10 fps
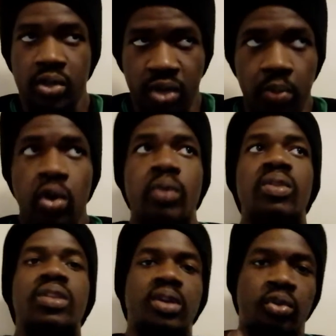So I'm going
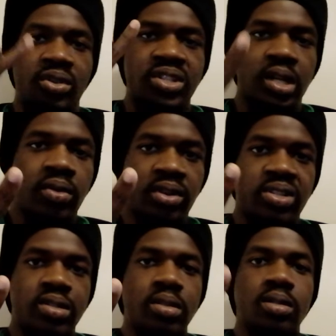with Christian
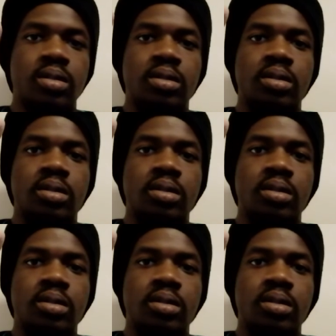Eriksen